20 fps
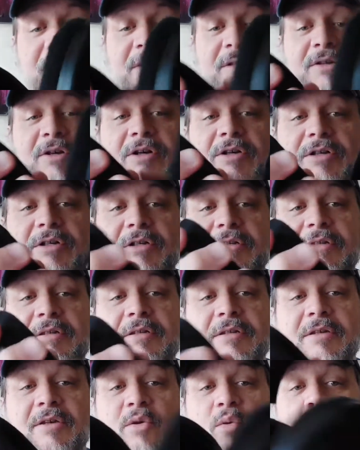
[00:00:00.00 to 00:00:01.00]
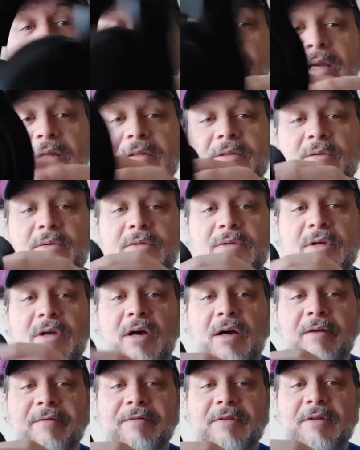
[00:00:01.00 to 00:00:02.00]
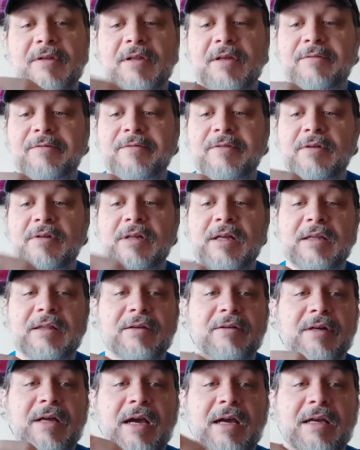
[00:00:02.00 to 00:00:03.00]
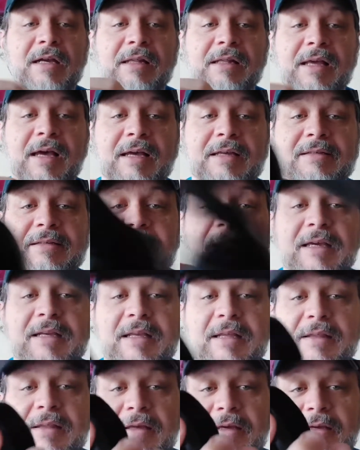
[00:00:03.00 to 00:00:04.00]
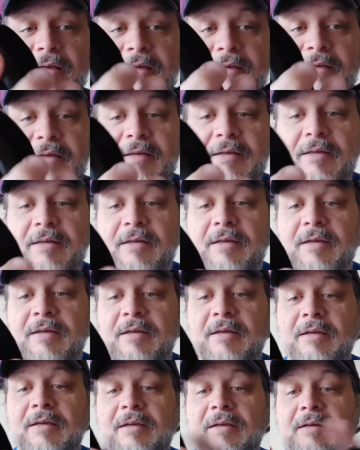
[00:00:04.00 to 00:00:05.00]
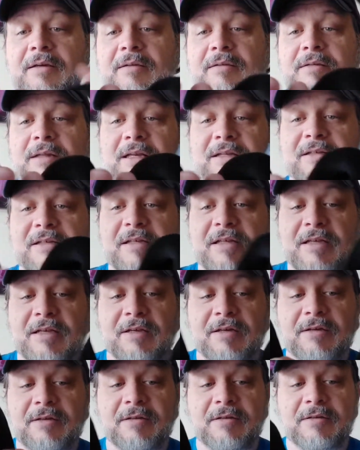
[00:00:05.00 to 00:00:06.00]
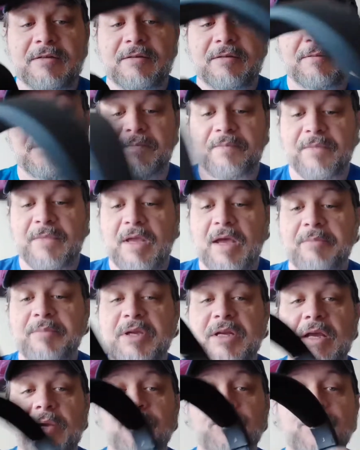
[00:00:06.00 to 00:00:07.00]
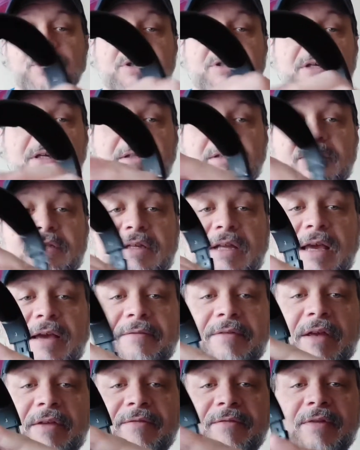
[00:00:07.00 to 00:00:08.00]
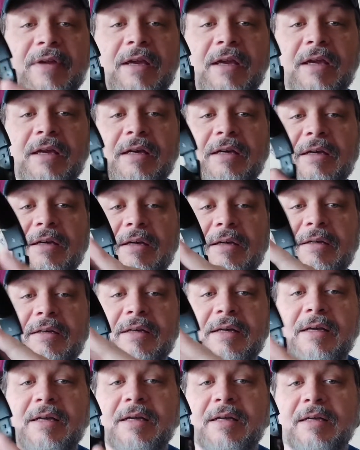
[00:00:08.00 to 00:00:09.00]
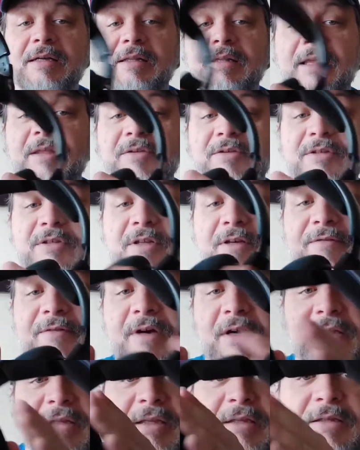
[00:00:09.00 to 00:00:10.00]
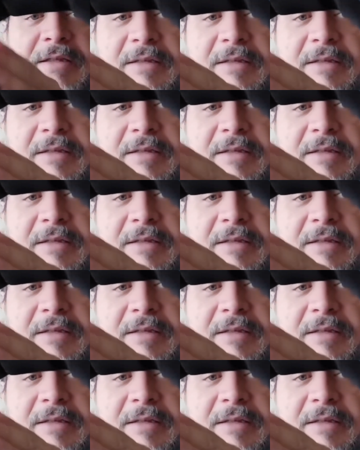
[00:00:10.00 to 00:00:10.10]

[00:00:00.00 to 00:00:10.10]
These cushions, way too soft. They feel like they're not going to last anything less than a year. I mean, I appreciate it doesn't have that fake leather stuff on